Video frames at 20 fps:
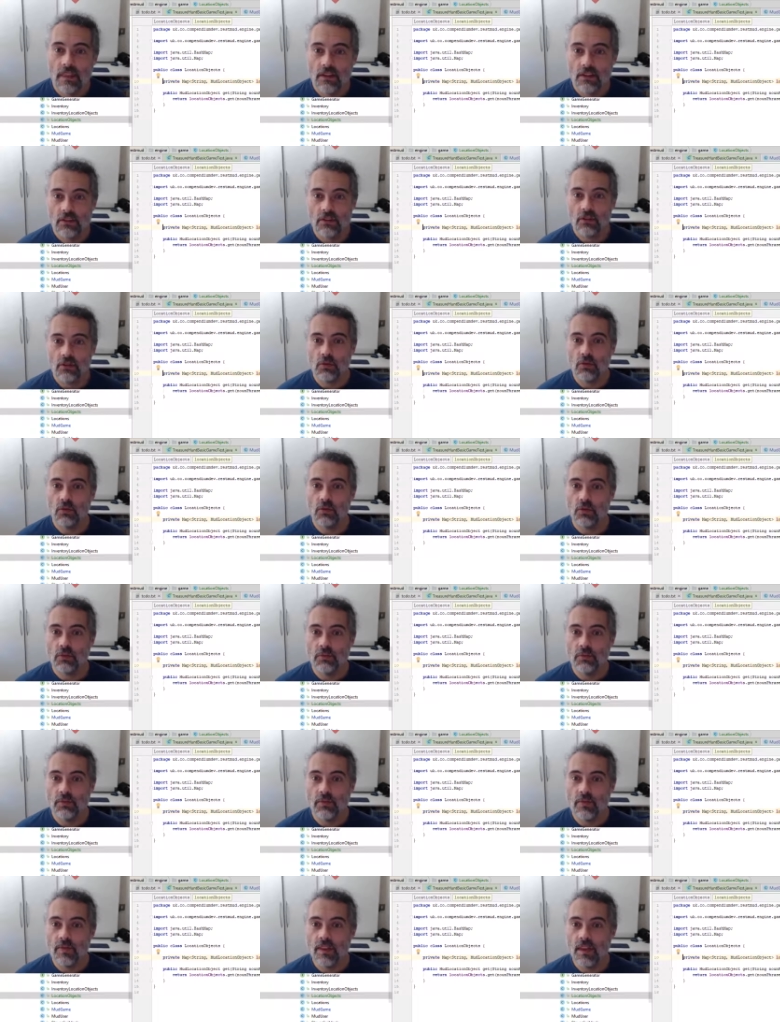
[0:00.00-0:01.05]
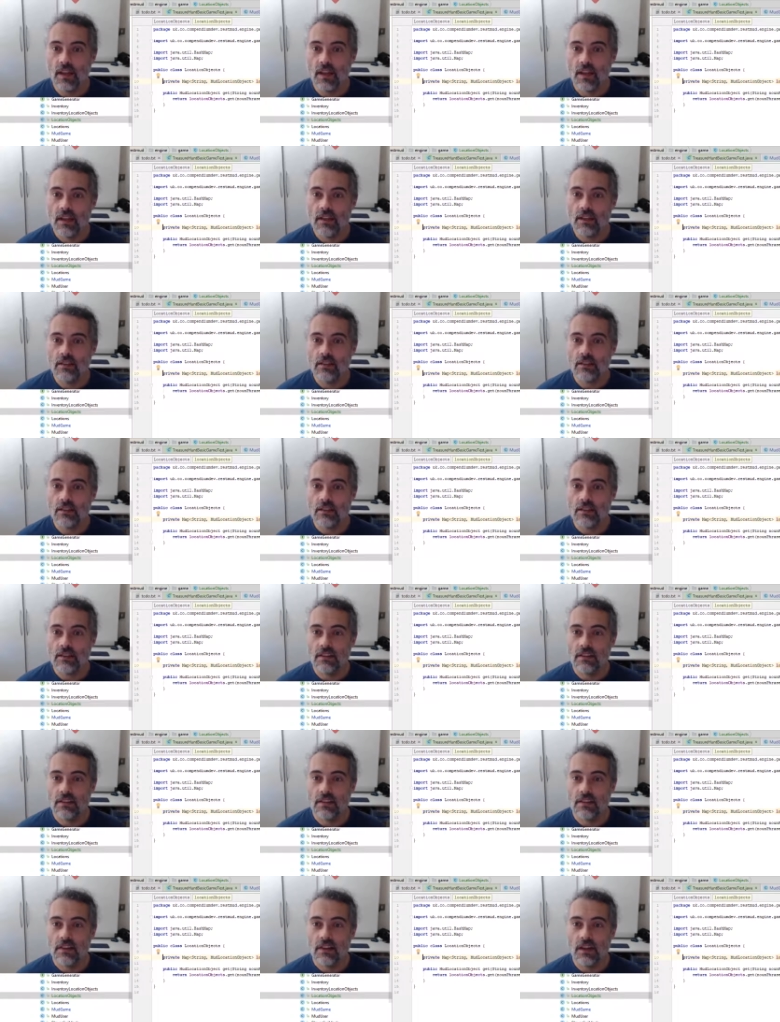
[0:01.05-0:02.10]
So I am going to
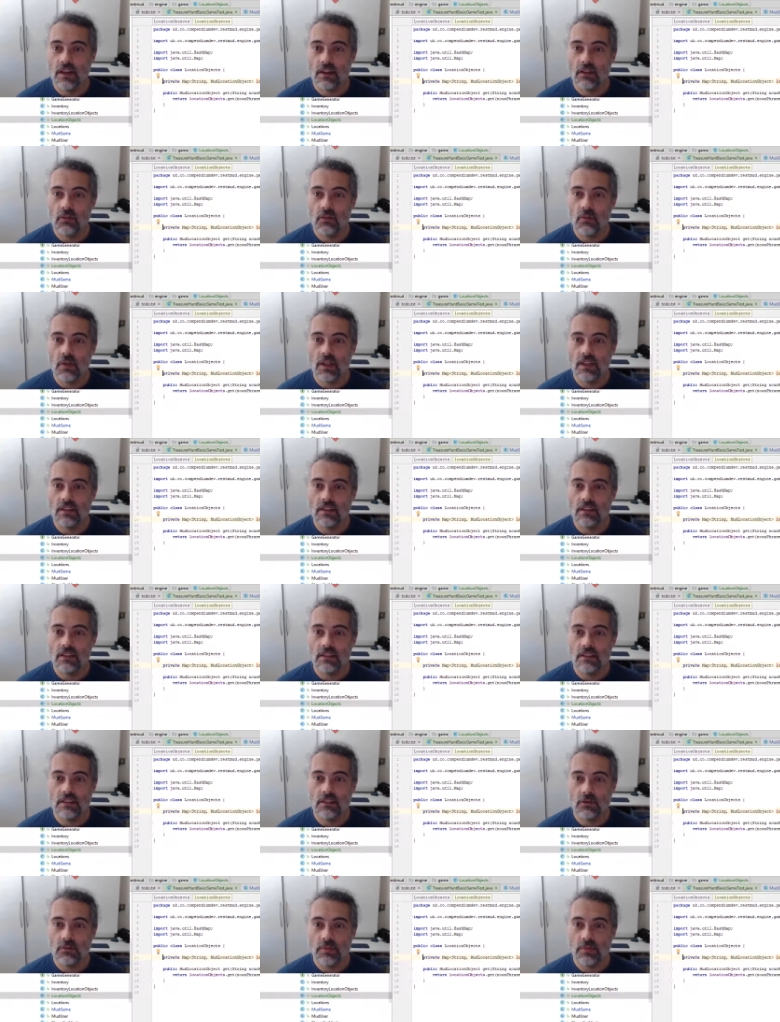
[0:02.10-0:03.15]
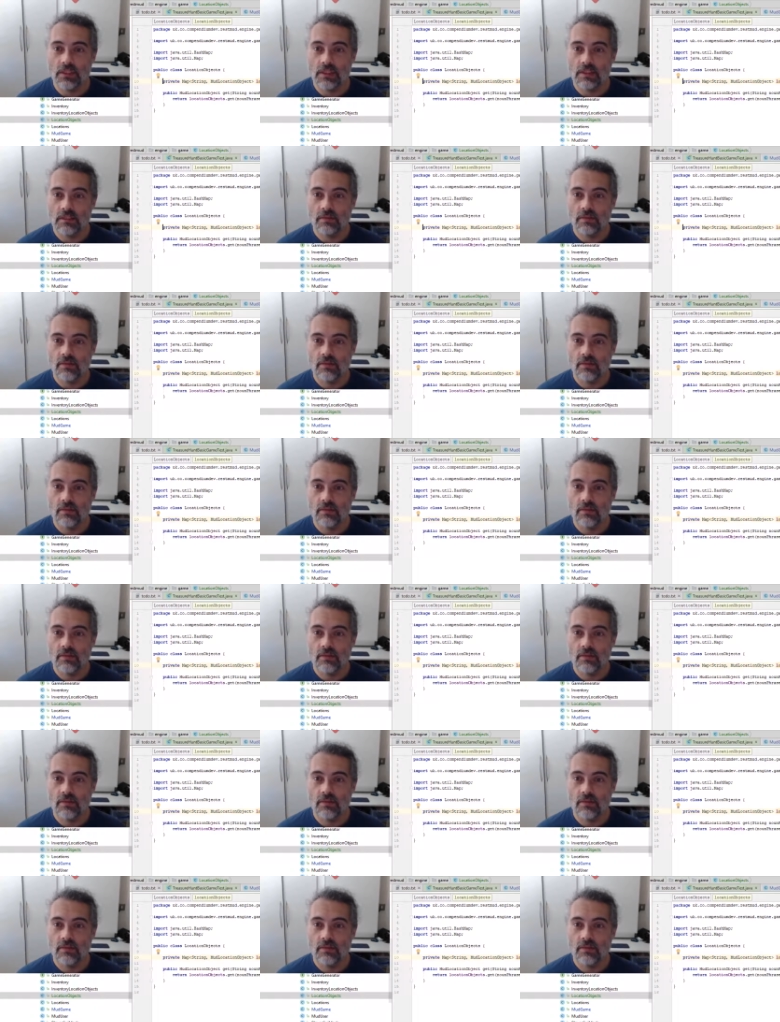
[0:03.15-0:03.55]
unwind this a little bit.